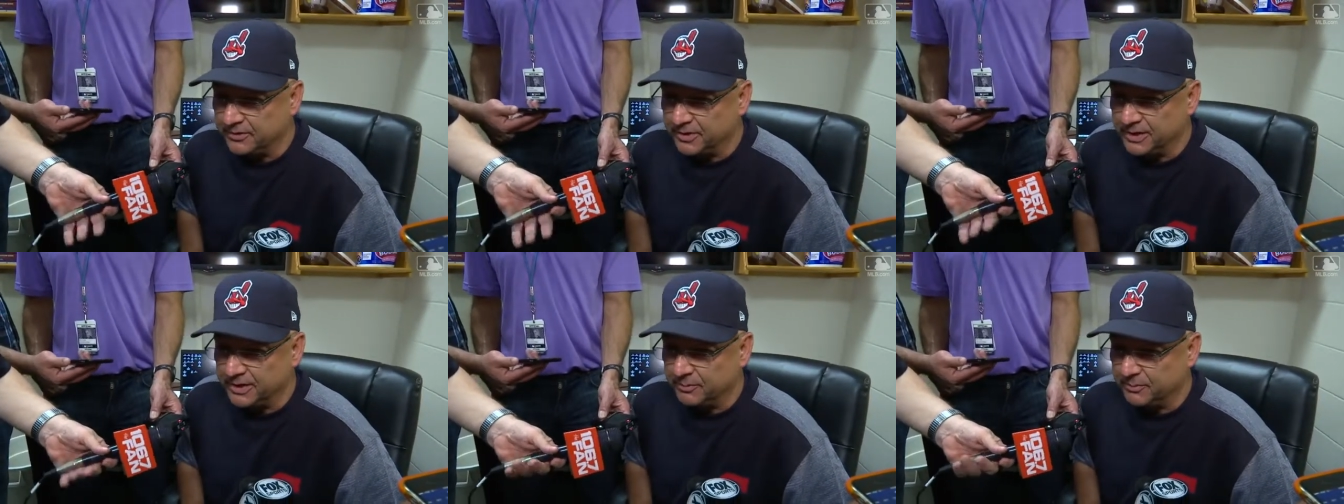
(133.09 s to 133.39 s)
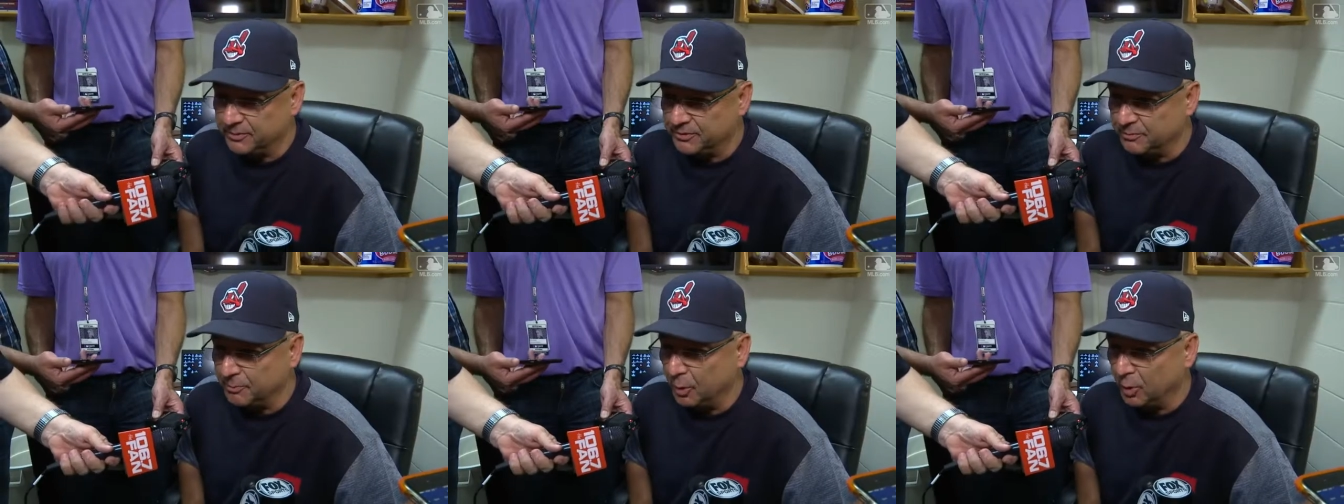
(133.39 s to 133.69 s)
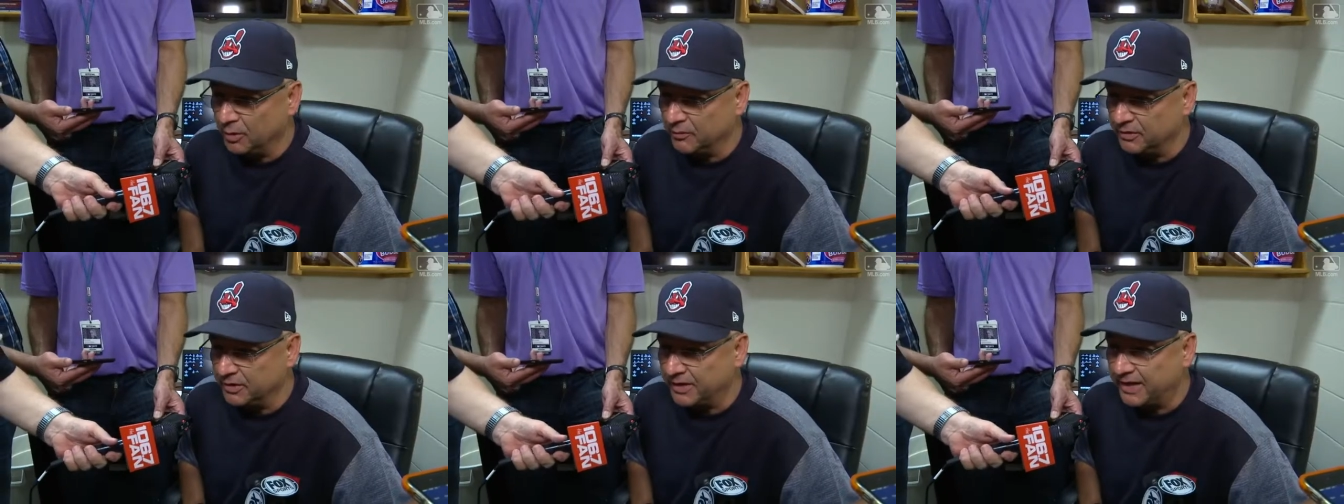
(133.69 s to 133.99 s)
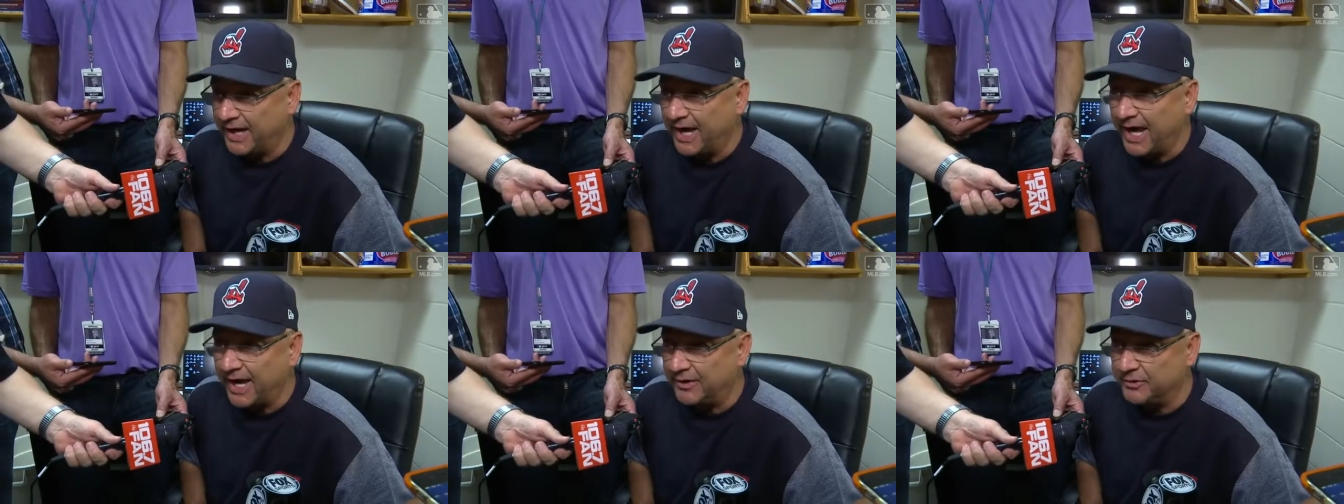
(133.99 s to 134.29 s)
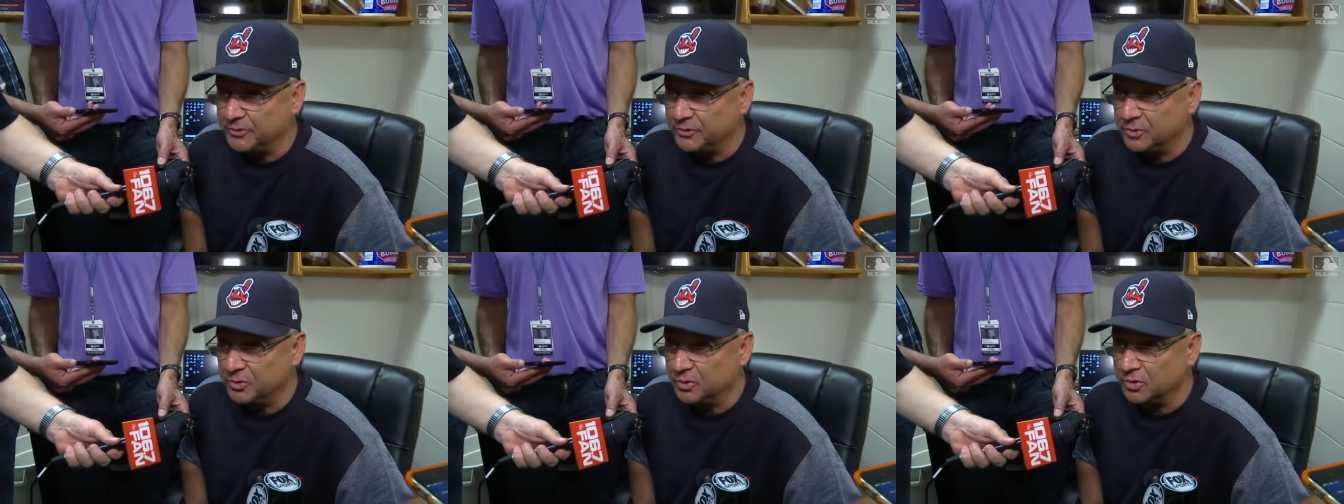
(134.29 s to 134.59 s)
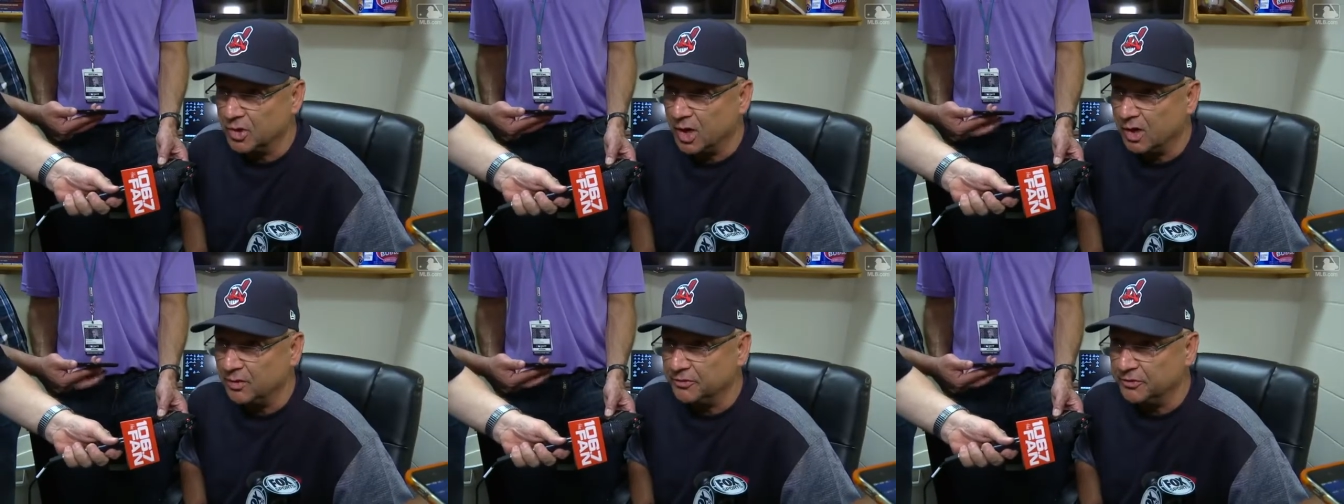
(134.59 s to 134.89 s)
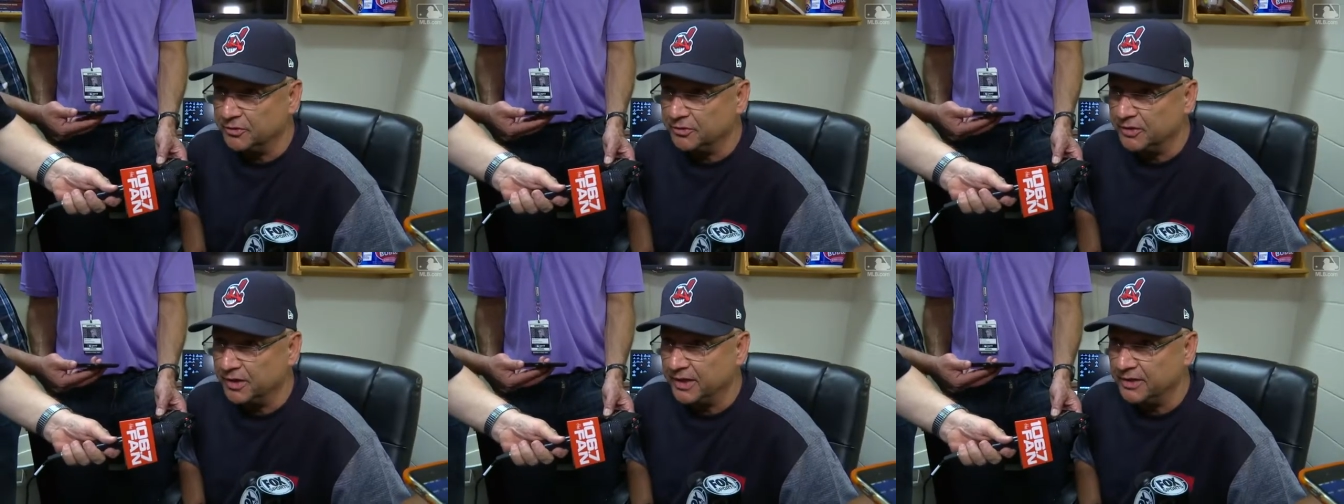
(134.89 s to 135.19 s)
It was more of a casual
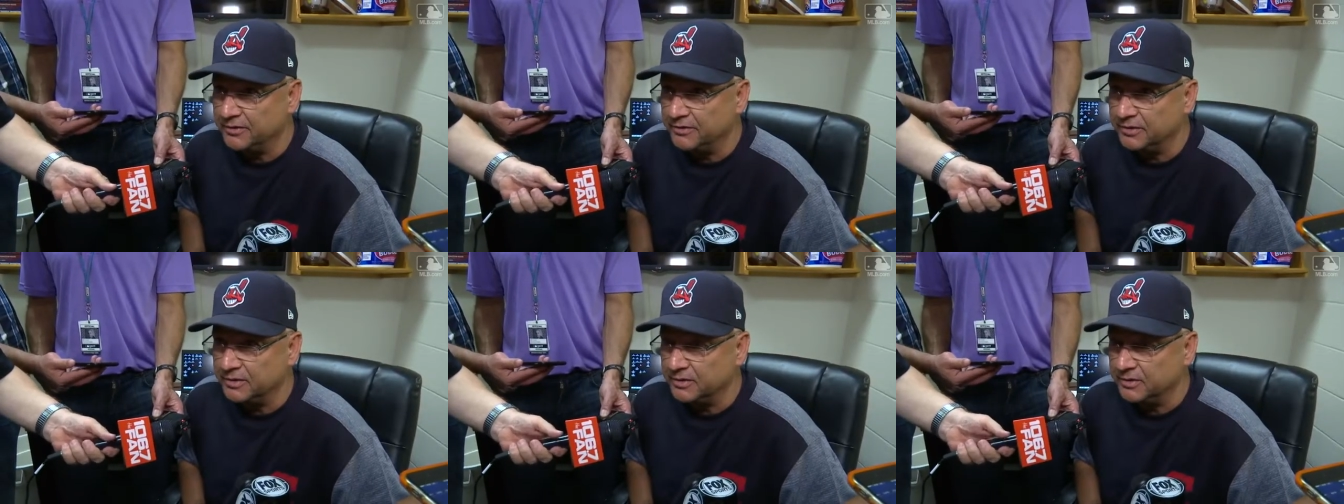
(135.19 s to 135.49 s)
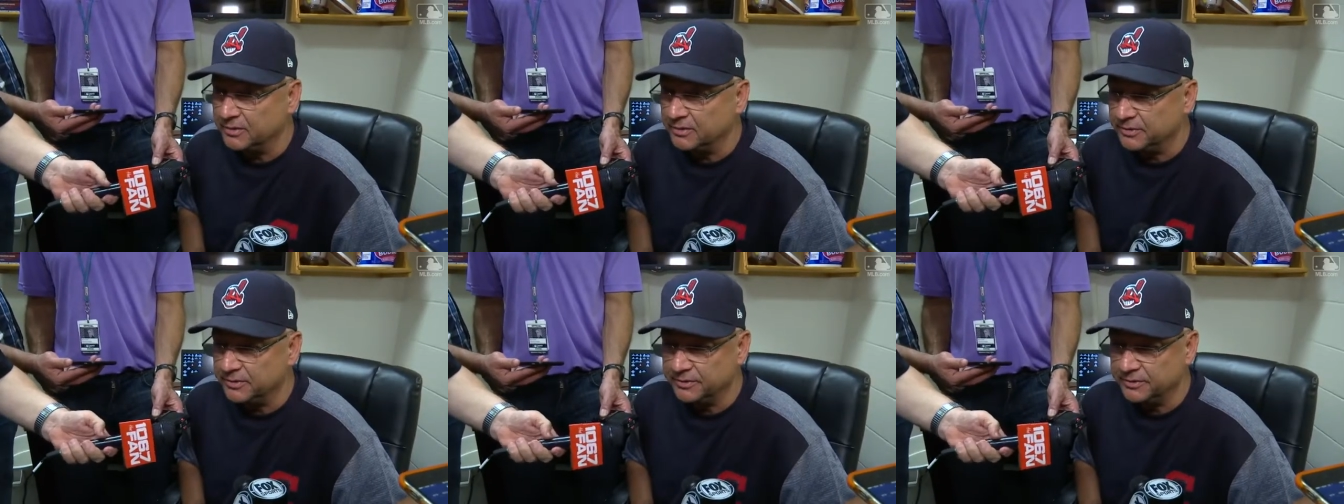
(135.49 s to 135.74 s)
conversation.